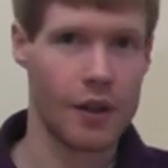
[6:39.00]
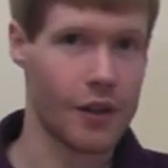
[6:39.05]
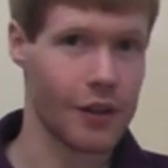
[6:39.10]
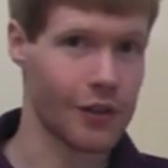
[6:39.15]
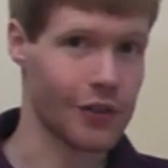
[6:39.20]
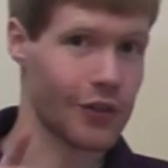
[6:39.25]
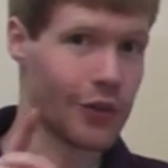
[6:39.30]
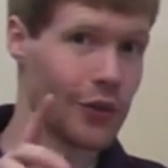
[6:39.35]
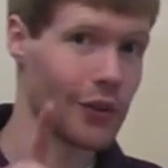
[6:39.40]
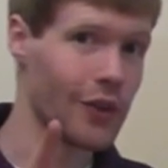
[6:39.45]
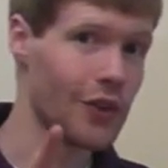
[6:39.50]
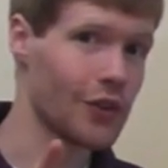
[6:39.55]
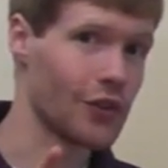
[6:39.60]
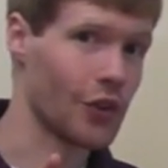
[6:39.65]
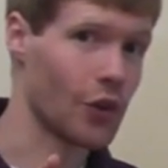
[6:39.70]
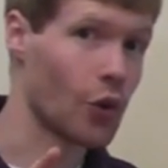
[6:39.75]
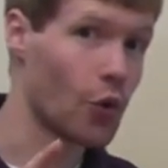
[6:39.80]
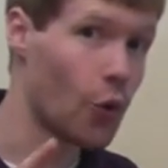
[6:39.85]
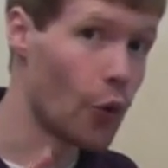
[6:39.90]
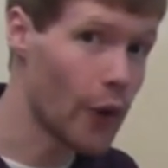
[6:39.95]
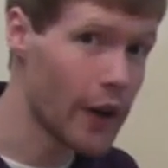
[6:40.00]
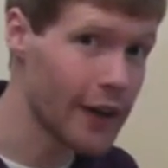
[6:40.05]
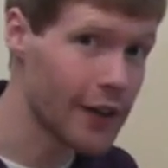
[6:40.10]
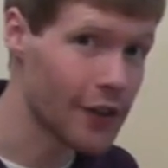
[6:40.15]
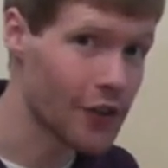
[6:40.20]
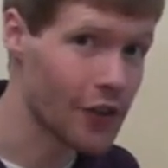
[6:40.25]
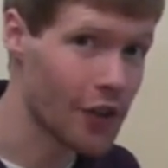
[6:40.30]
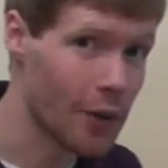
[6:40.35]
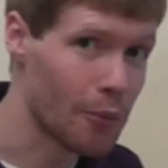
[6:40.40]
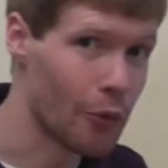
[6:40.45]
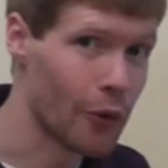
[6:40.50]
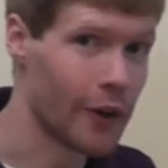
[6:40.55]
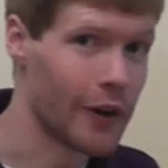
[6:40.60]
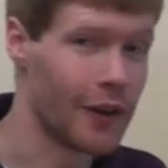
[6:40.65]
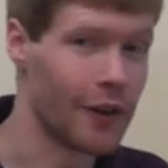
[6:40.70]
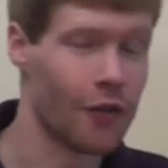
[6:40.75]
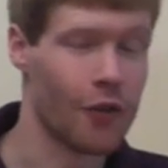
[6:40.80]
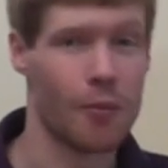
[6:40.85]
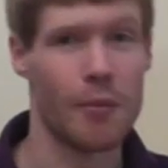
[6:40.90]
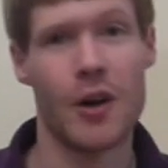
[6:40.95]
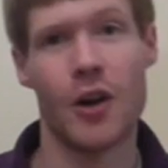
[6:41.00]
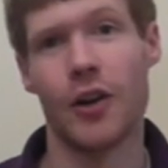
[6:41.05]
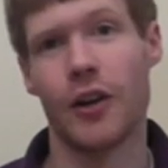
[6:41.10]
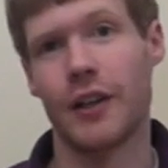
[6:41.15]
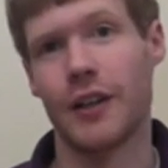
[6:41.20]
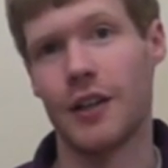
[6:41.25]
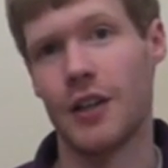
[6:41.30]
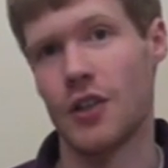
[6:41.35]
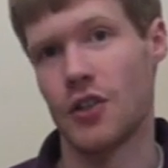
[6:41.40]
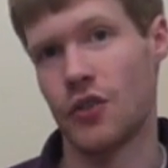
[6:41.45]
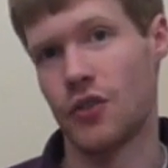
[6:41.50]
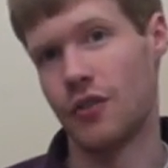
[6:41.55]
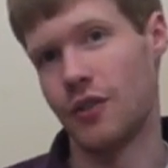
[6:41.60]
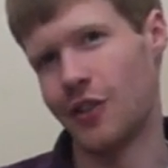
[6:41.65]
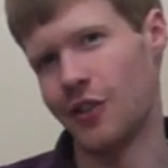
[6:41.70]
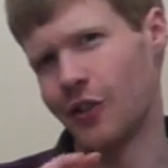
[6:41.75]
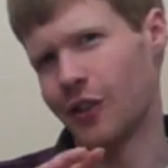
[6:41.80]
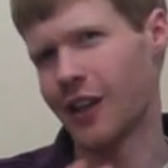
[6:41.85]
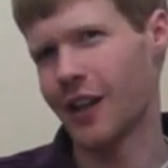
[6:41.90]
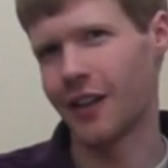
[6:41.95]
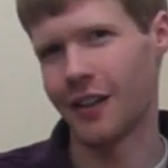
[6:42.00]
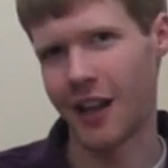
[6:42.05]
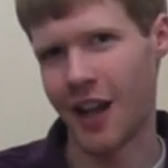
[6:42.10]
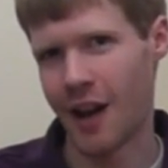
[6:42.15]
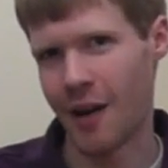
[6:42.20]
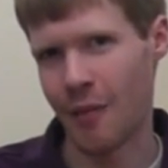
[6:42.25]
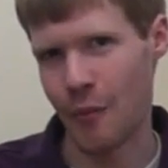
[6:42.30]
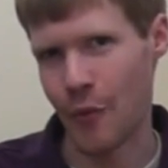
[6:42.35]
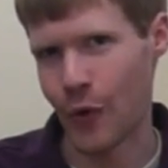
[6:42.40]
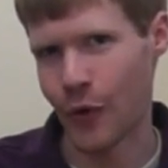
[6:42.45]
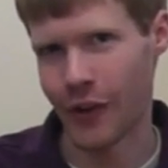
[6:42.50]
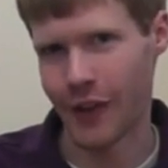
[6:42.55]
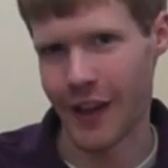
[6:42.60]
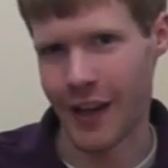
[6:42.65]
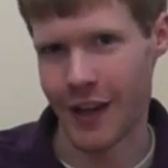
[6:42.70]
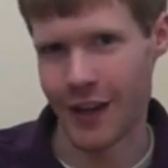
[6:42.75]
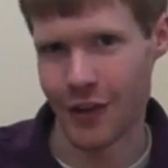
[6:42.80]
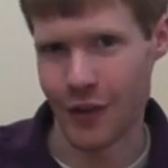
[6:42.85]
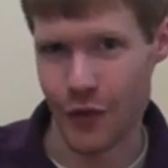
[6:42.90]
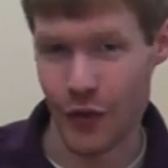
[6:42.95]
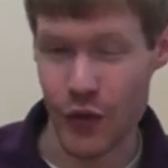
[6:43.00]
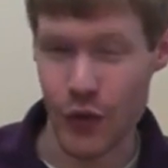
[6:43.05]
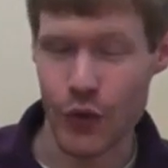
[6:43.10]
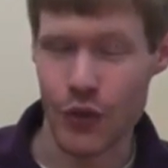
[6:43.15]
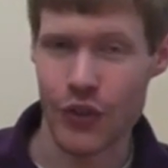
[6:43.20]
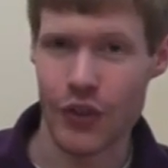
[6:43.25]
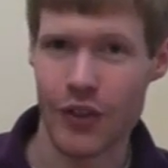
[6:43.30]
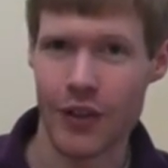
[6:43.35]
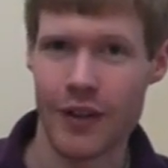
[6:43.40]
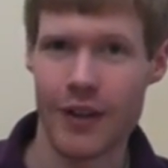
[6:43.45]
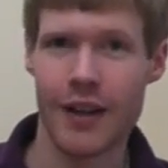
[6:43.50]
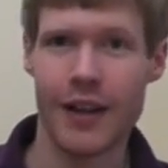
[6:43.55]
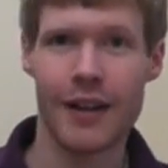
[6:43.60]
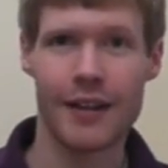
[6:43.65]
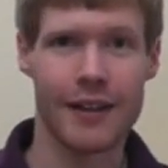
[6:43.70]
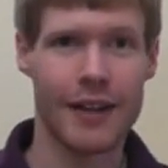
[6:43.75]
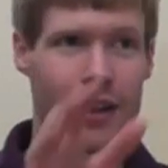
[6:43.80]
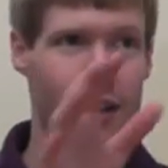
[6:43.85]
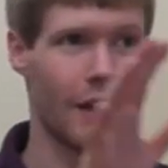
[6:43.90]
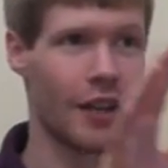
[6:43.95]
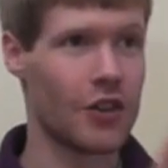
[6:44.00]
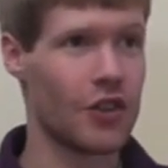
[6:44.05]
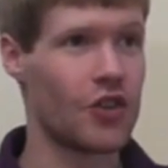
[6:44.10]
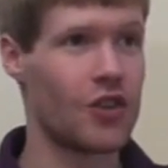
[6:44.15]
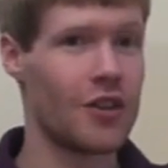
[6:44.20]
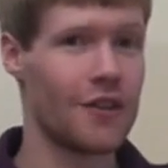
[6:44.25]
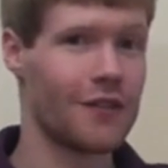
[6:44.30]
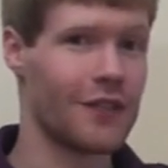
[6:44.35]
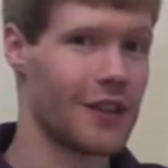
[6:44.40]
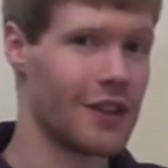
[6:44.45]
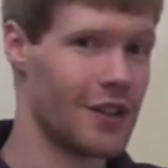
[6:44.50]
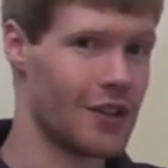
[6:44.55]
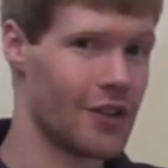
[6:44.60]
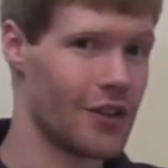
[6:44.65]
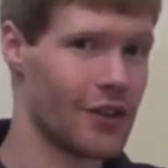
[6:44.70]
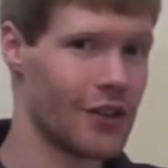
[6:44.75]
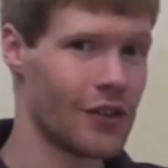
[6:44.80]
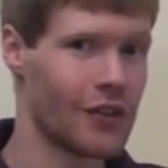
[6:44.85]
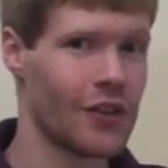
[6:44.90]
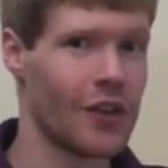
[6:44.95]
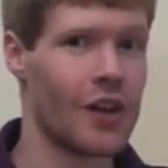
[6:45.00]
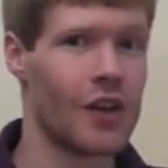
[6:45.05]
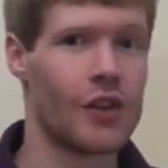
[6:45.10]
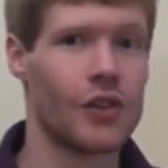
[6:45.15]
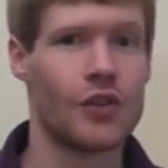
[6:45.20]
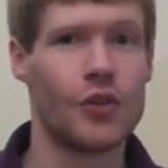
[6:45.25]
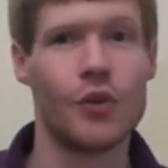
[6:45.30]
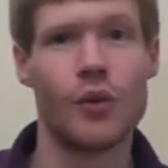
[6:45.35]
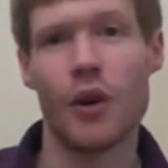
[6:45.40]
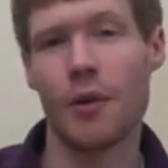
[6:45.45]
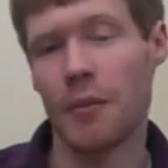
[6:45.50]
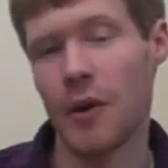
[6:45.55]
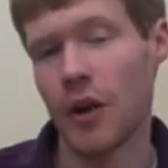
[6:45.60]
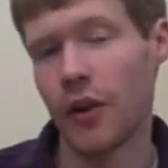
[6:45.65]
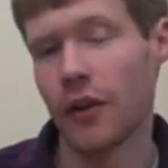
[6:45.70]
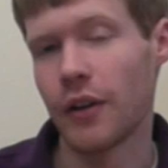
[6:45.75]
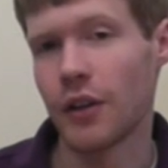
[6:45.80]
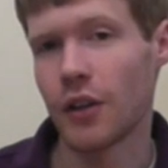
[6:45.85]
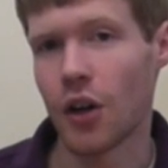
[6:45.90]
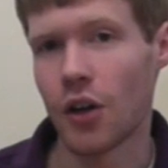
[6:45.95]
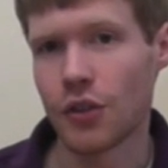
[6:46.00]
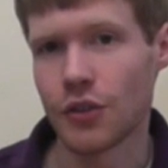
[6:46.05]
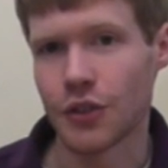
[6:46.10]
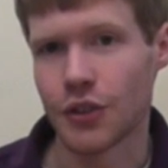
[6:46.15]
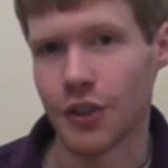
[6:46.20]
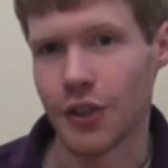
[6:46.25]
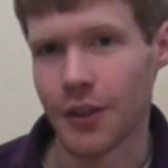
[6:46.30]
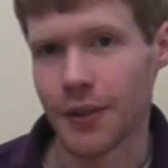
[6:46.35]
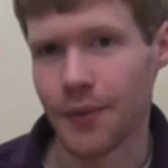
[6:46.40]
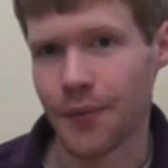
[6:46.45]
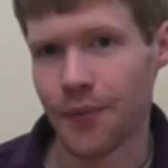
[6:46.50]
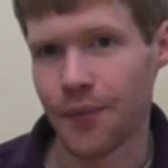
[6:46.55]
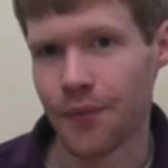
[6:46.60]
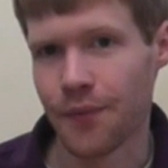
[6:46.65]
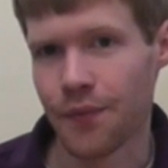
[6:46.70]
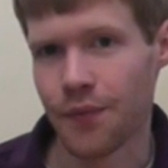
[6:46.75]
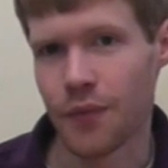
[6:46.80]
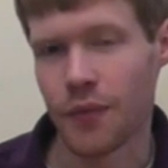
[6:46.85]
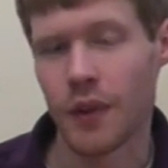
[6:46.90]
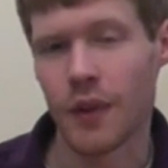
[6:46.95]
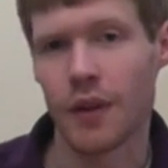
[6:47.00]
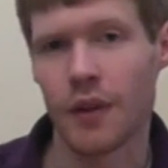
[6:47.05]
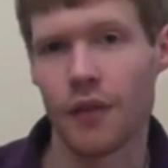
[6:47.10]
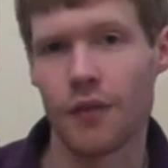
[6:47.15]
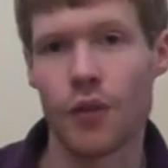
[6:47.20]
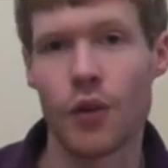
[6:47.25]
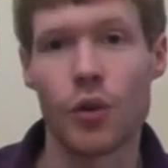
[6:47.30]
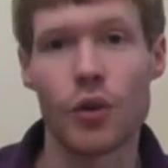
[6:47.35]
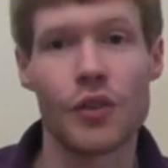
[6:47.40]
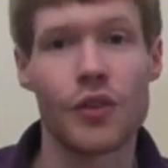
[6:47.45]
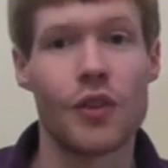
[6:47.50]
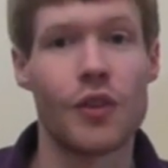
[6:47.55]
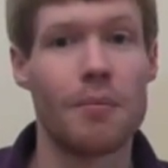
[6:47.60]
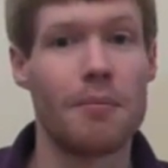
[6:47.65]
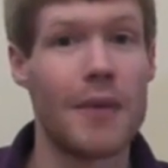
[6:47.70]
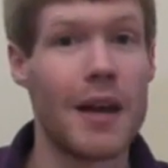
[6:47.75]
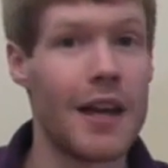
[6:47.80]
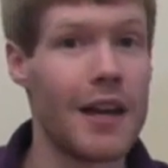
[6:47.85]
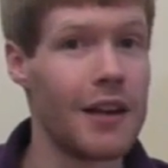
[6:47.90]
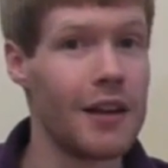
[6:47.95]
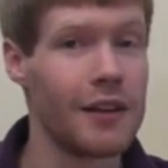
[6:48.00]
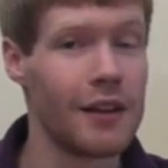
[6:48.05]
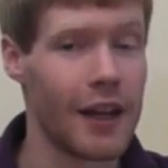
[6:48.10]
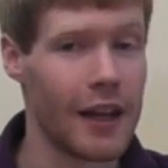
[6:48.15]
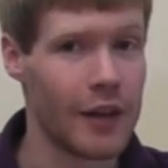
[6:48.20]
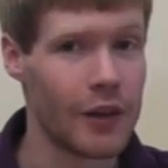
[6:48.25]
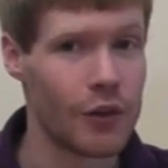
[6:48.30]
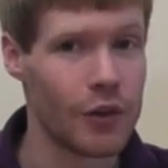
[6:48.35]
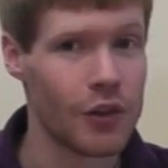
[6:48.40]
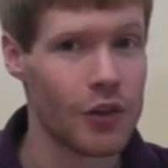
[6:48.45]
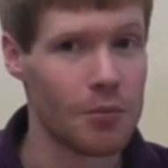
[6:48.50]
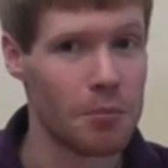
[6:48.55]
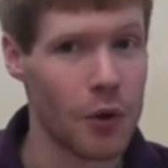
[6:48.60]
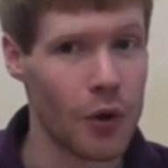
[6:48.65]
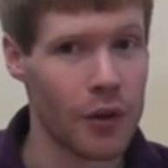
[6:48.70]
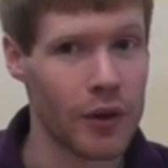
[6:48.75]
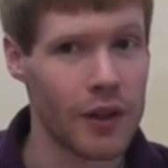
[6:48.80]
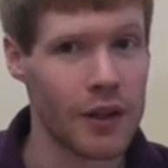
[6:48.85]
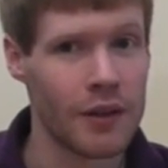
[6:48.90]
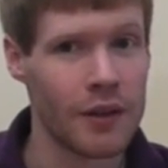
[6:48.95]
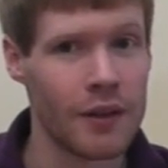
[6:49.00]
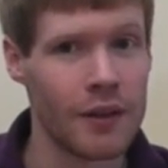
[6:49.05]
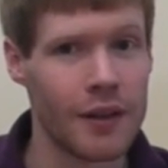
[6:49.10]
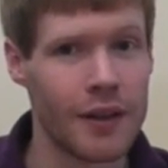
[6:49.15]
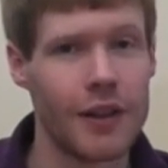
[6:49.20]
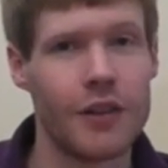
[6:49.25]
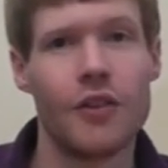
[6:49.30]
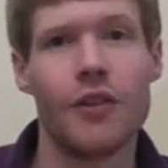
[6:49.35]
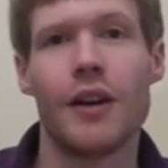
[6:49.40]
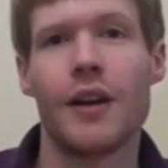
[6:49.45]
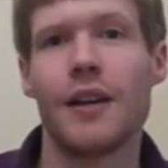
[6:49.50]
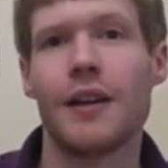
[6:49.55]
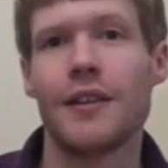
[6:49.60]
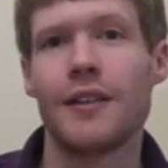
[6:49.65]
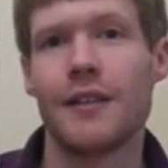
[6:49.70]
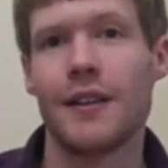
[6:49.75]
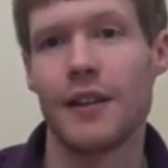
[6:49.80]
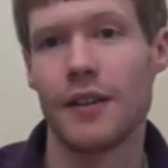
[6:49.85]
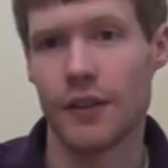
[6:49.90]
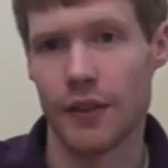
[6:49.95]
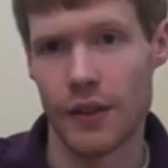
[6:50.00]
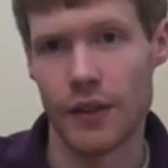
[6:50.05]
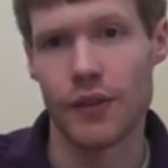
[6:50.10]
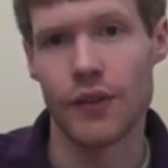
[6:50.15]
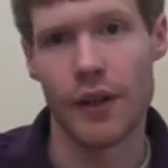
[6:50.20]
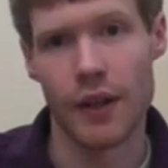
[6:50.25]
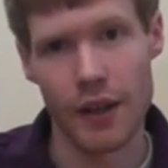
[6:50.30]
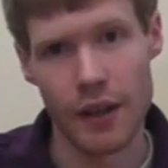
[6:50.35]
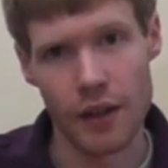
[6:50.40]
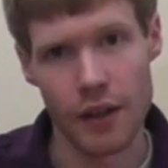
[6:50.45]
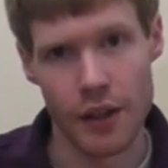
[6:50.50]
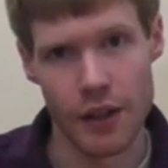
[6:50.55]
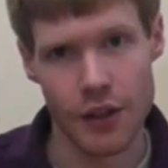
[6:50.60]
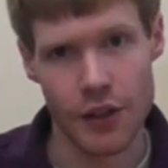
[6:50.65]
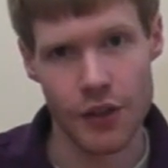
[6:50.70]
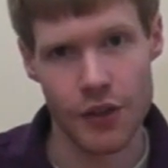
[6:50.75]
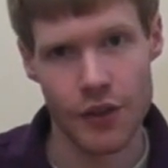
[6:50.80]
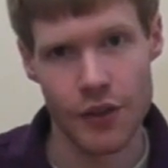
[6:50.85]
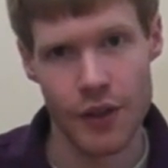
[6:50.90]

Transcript: So there's a quick summary of American history. You'll get a lot more of that in the future. Now let's shift gears to American culture. Of course, the main language spoken in the United States is English.